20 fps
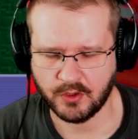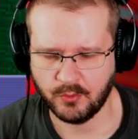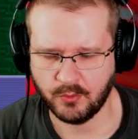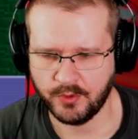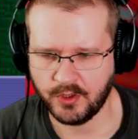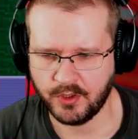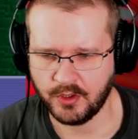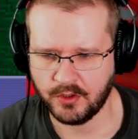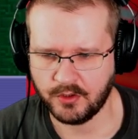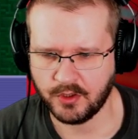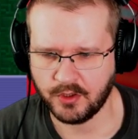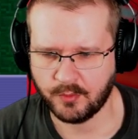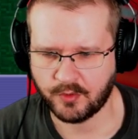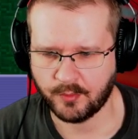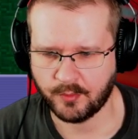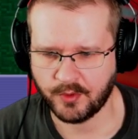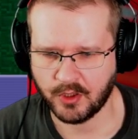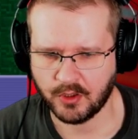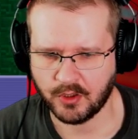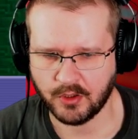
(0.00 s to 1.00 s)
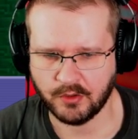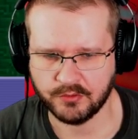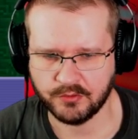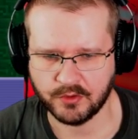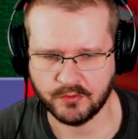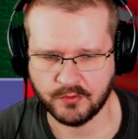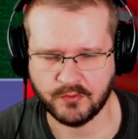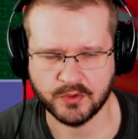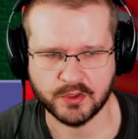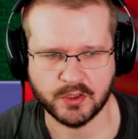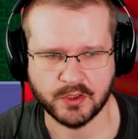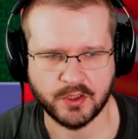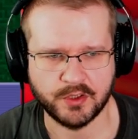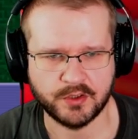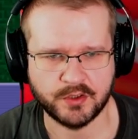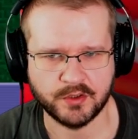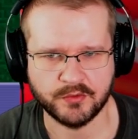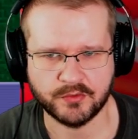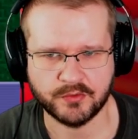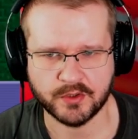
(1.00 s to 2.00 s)
we did a proper accounting for the height
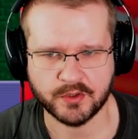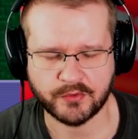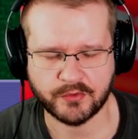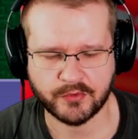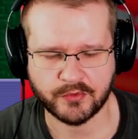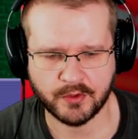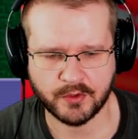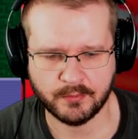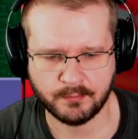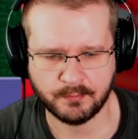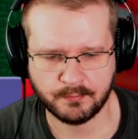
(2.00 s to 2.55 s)
difference there.